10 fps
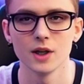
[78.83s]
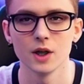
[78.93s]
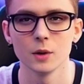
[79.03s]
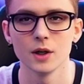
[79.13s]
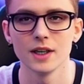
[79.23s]

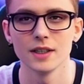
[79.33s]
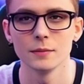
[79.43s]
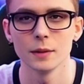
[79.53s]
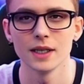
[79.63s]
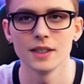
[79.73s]
you can
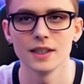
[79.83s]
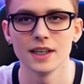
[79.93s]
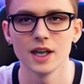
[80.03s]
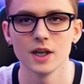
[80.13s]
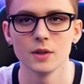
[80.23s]
basically
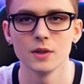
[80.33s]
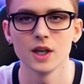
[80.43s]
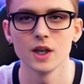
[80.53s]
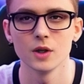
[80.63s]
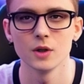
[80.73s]
use the
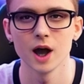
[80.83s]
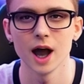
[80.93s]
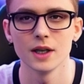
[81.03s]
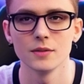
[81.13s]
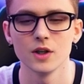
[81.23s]
Google Drive,